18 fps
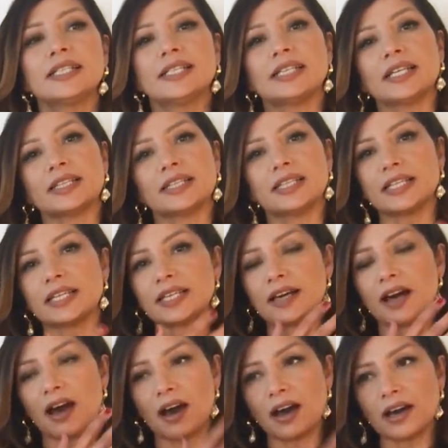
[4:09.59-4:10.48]
that
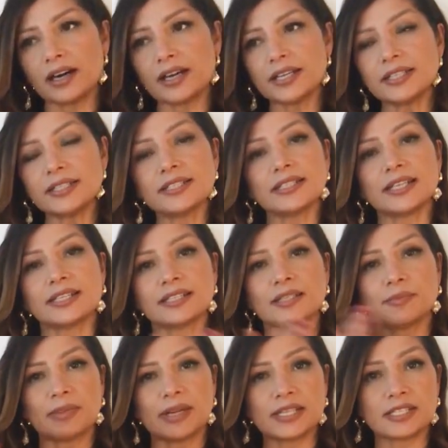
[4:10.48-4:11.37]
the eye
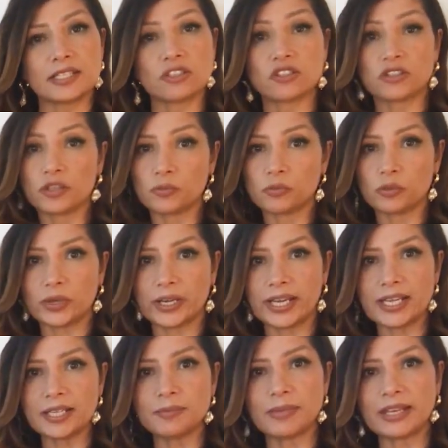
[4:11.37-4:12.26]
sends a message to the
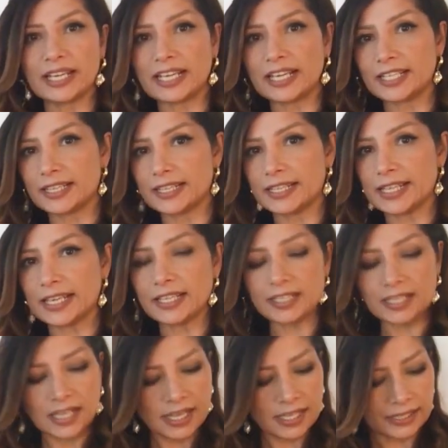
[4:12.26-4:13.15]
brain, making it think